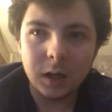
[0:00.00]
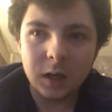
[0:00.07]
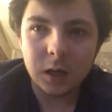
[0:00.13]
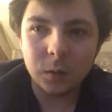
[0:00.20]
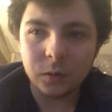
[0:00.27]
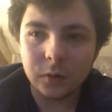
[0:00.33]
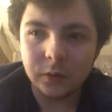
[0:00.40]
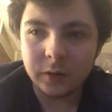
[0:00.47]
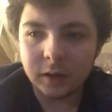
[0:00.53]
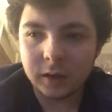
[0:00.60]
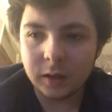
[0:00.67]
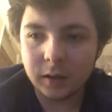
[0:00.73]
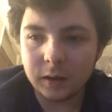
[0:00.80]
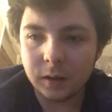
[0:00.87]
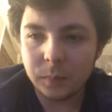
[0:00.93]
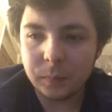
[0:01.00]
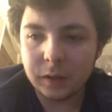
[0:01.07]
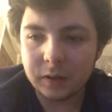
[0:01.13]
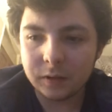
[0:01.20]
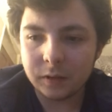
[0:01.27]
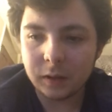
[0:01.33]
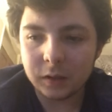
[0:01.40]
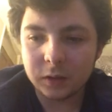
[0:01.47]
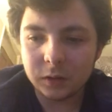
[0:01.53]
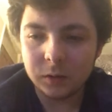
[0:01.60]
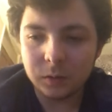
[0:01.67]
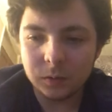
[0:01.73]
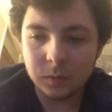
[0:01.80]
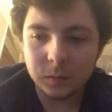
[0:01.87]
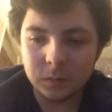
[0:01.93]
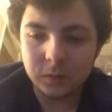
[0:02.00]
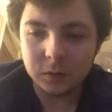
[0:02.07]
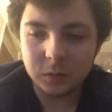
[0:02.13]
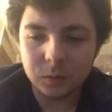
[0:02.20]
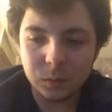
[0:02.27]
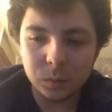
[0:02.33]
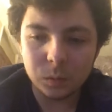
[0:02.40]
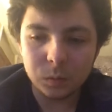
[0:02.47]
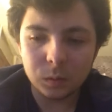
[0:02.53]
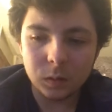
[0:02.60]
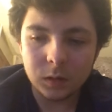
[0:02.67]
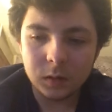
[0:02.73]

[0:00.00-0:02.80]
I want to say a big thank you to